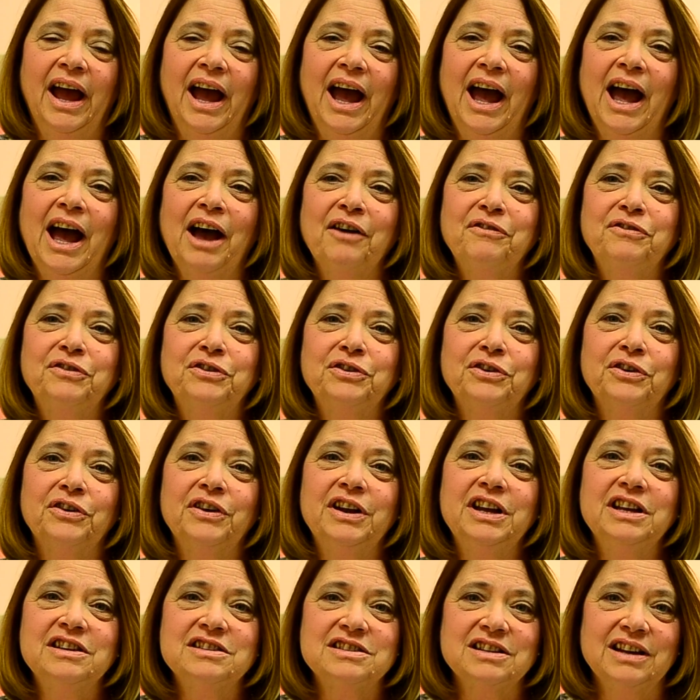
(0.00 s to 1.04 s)
After
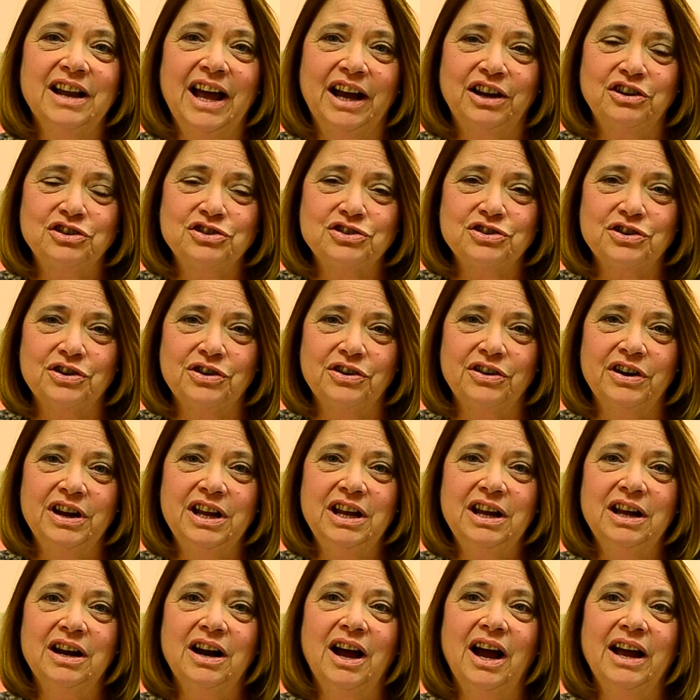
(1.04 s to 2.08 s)
his lecture,
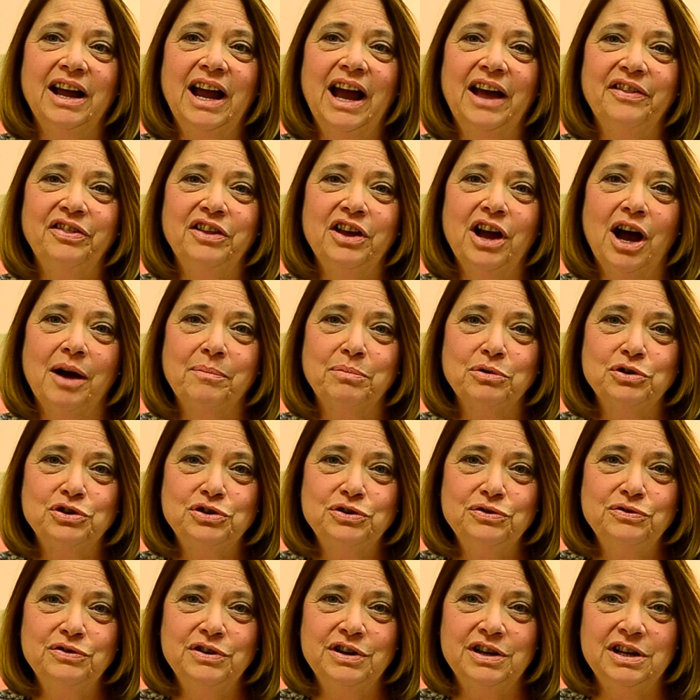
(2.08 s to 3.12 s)
he and I had the
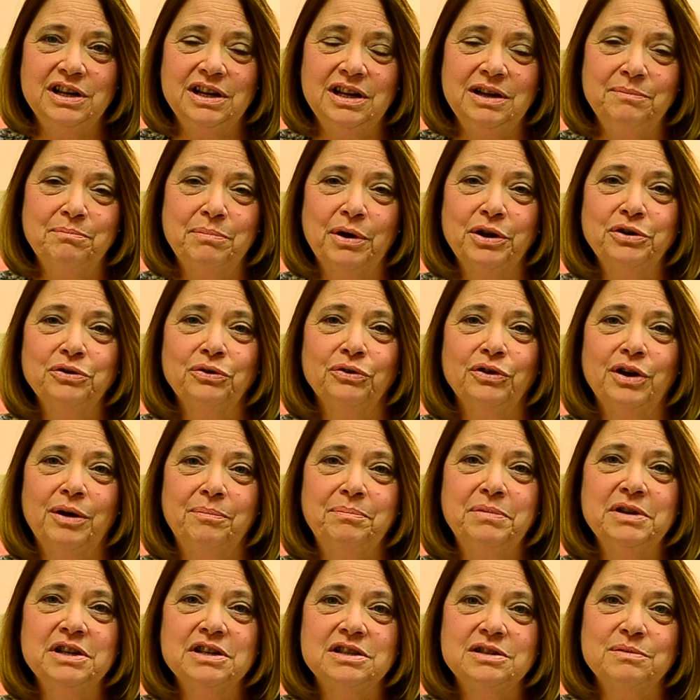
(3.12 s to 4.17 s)
opportunity, bundled
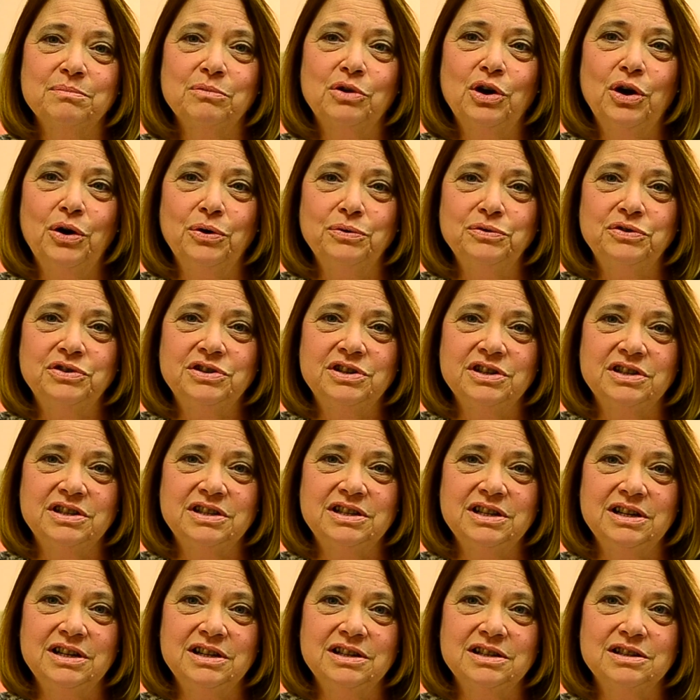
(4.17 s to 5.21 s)
up in some coats, to
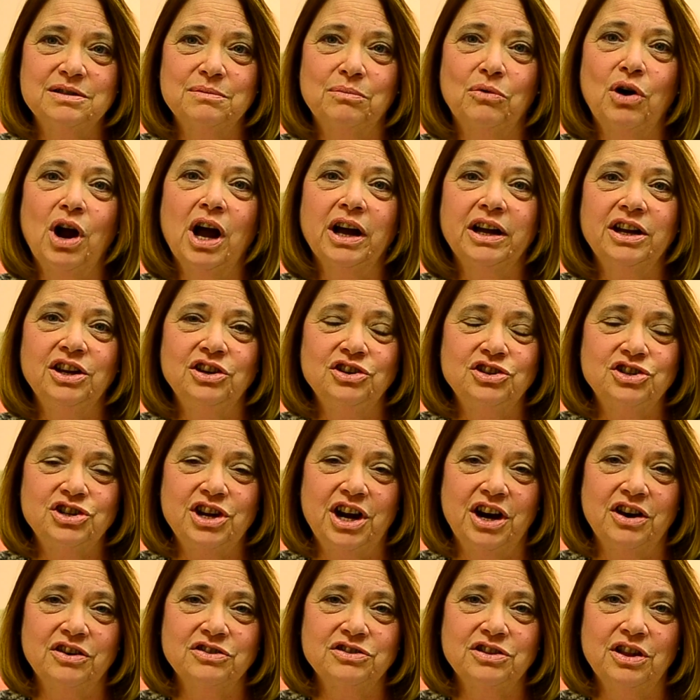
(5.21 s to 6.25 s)
sit in some rocking
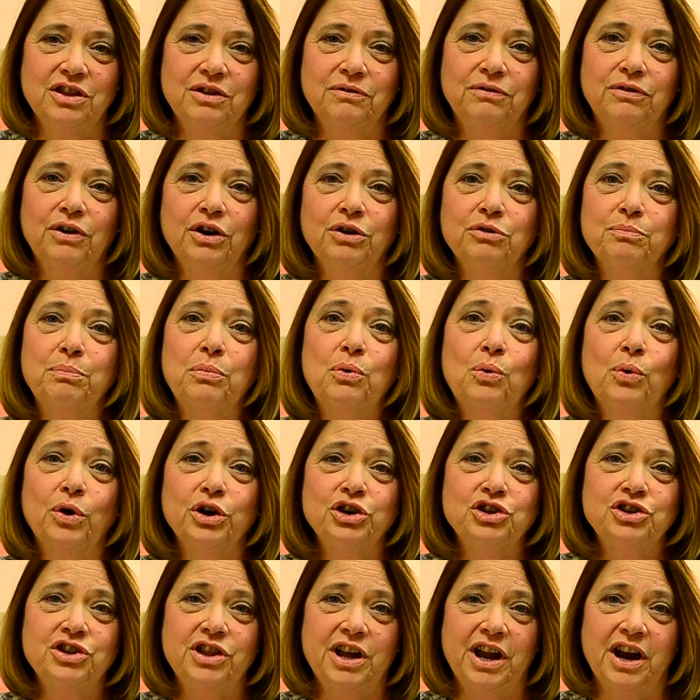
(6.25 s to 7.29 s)
chairs on the front
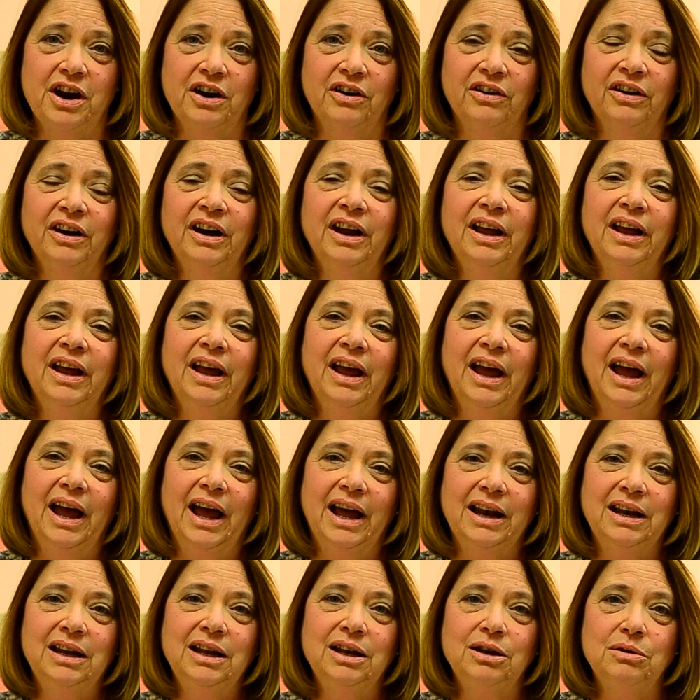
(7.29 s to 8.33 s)
porch there
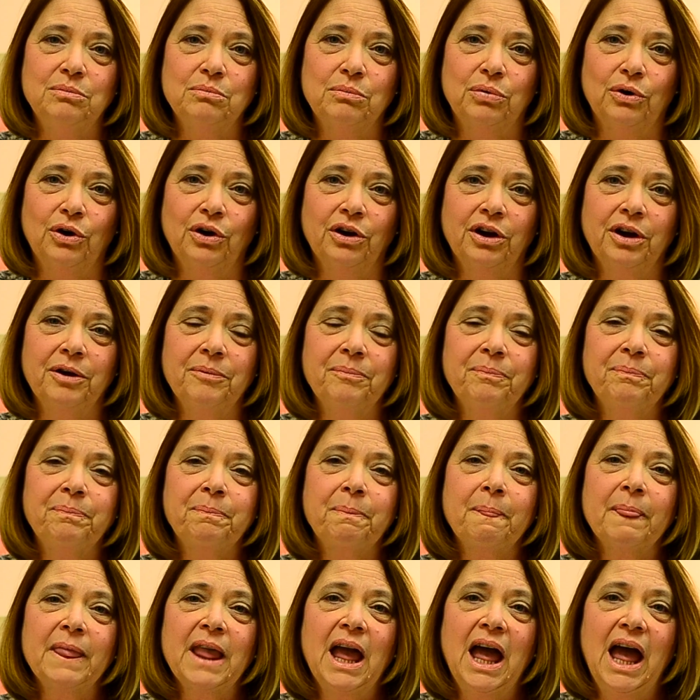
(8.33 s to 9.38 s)
at Hidden Brook,
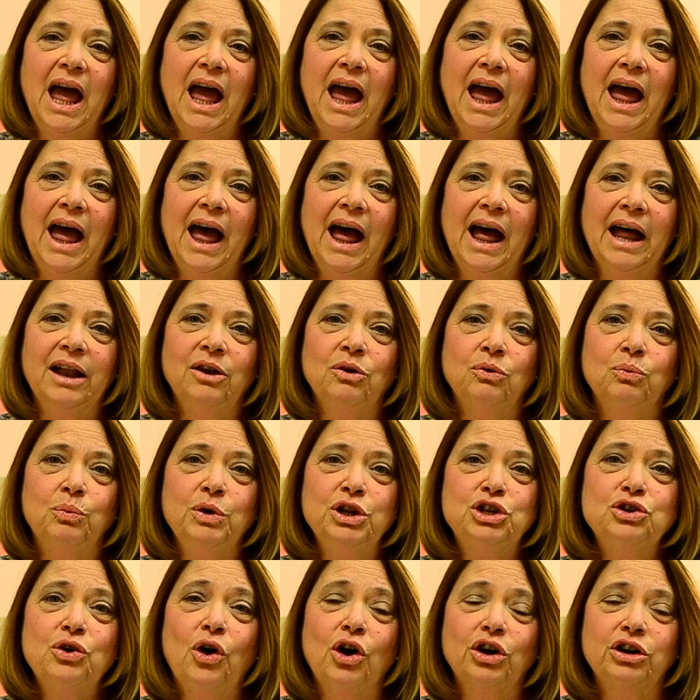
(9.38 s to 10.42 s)
and
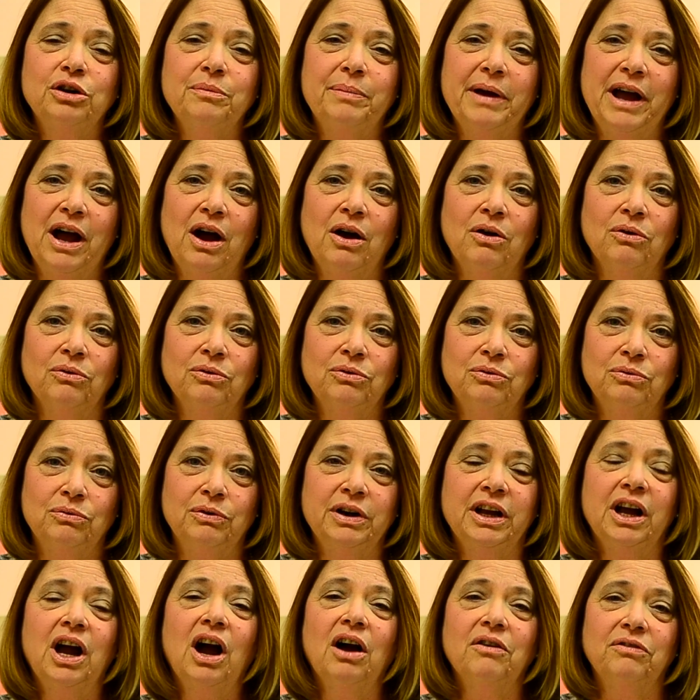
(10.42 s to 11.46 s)
we talked about
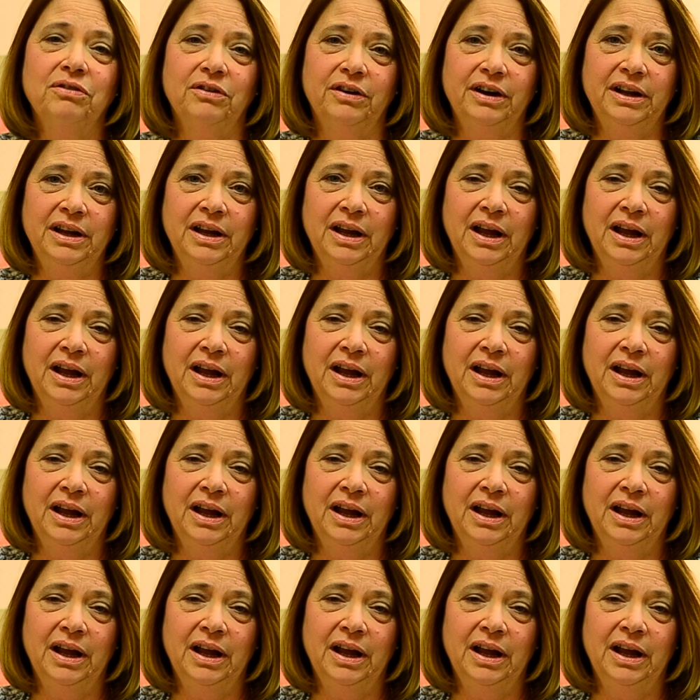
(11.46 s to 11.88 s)
recovery.